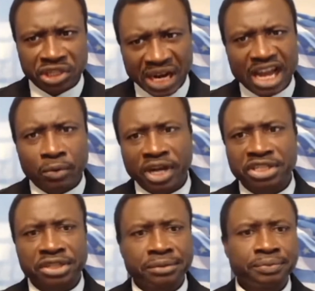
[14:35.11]

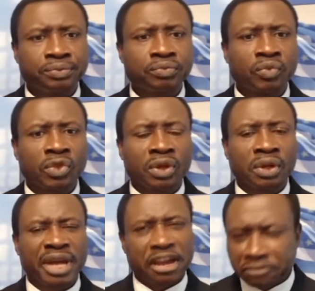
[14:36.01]
language,
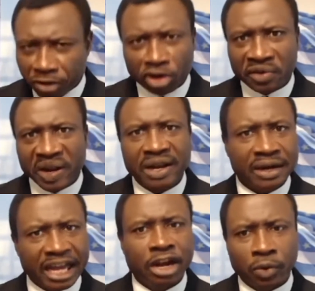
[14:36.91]
a foreign
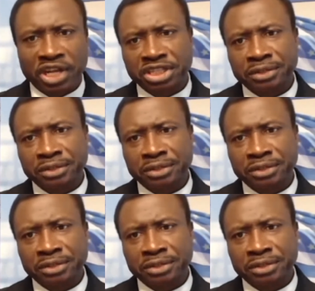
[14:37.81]
language.